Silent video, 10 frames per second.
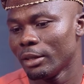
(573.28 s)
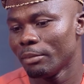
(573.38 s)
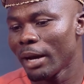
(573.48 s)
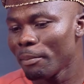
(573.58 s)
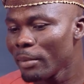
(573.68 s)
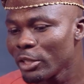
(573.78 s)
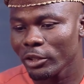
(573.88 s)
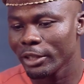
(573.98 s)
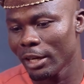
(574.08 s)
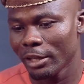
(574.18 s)
my major
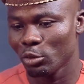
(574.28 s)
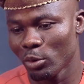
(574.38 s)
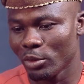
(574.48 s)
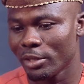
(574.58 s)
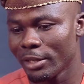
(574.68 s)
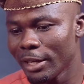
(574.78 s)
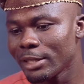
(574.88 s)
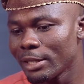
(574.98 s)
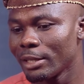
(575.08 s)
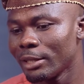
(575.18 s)
challenge was
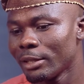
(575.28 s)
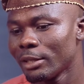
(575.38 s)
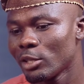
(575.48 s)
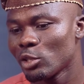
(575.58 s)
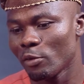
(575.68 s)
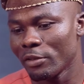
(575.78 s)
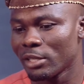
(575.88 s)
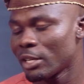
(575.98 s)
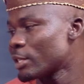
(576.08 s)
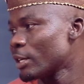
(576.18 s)
getting
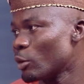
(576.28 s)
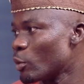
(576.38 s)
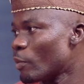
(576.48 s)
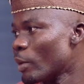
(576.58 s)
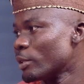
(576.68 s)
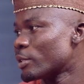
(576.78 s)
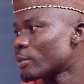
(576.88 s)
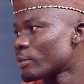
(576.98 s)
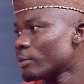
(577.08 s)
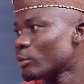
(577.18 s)
sophisticated equipment
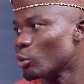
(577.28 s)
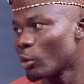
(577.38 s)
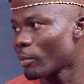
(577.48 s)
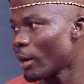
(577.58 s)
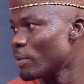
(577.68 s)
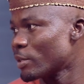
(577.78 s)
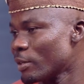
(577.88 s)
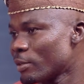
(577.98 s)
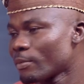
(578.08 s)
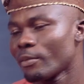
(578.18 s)
to run my
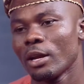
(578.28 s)
business.